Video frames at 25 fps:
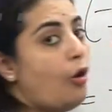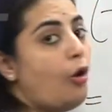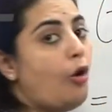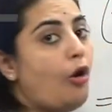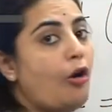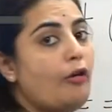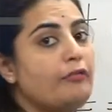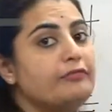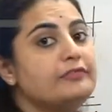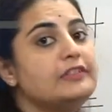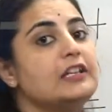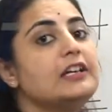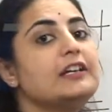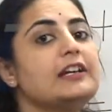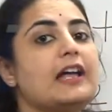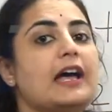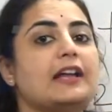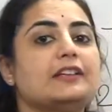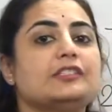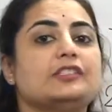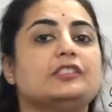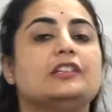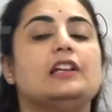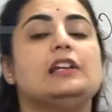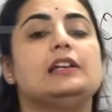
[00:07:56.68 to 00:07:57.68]
of the
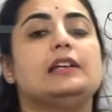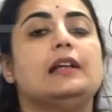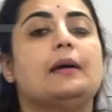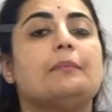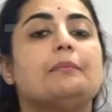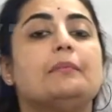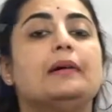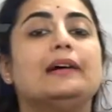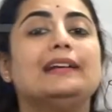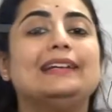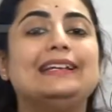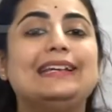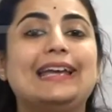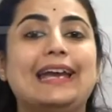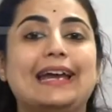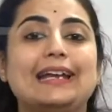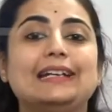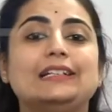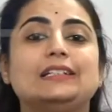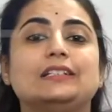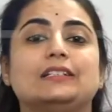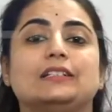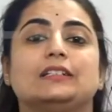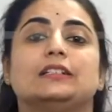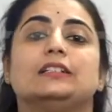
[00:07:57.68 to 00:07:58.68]
rational number
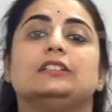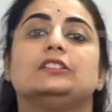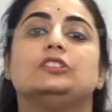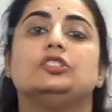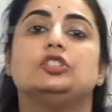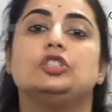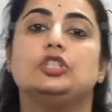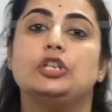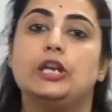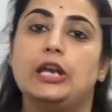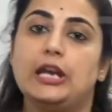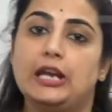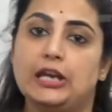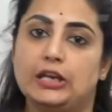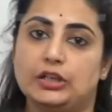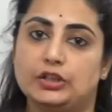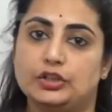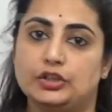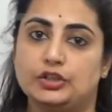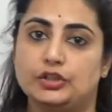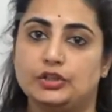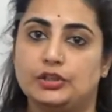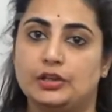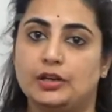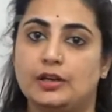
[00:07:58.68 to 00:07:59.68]
gets
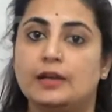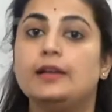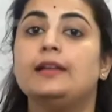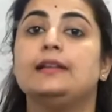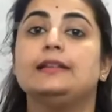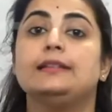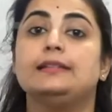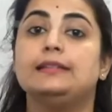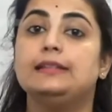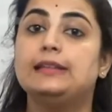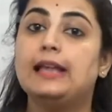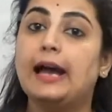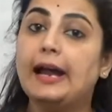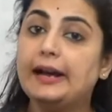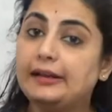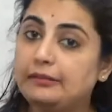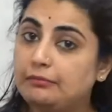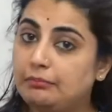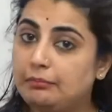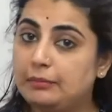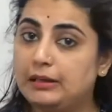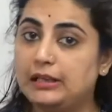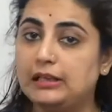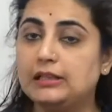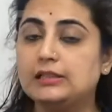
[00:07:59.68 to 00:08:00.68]
changed.
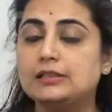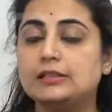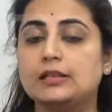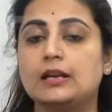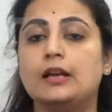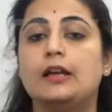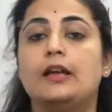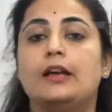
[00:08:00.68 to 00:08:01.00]
That means